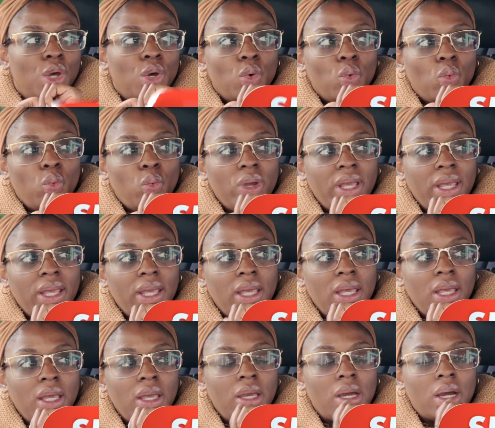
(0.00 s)

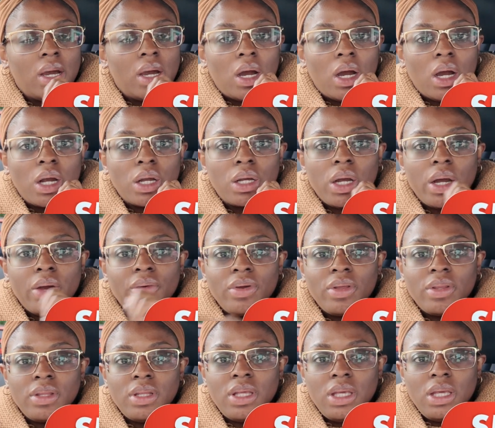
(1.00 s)
We are
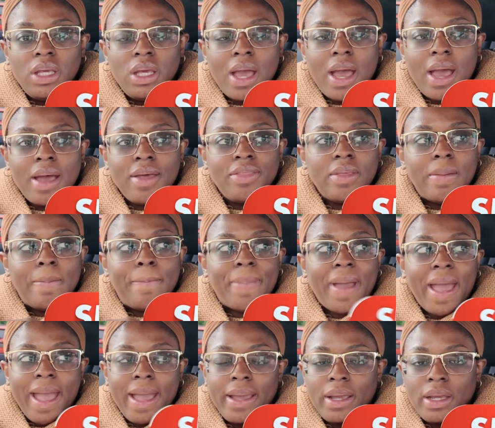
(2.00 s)
currently at the
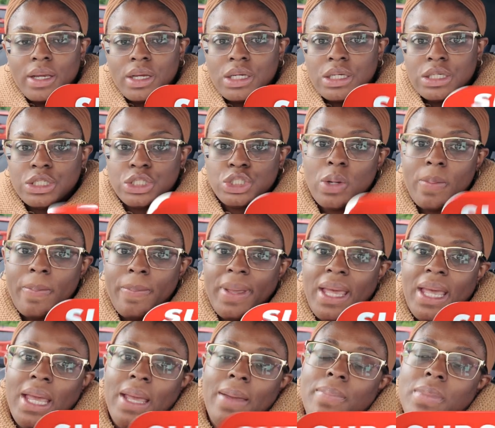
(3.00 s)
bank. So
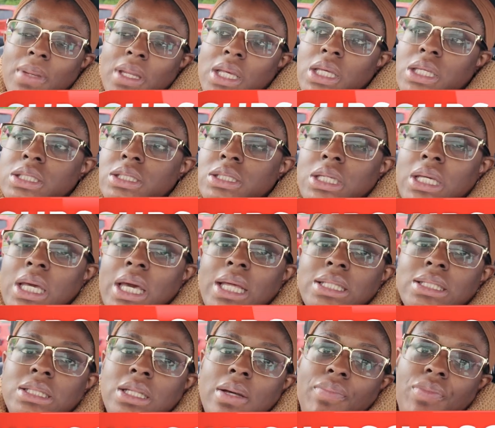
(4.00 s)
babe needs to get
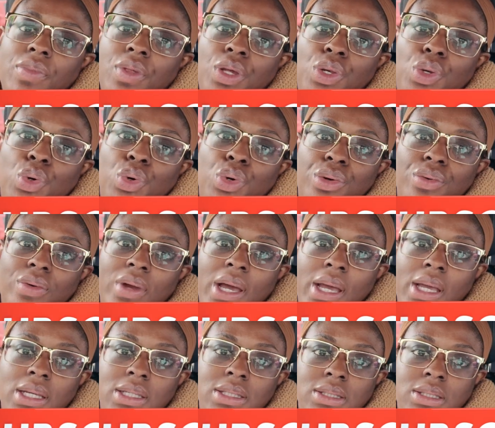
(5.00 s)
something
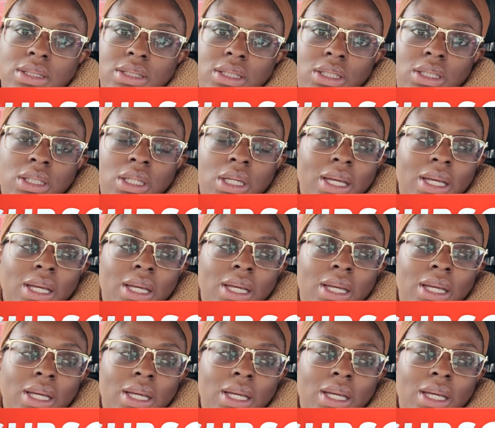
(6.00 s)
notarized.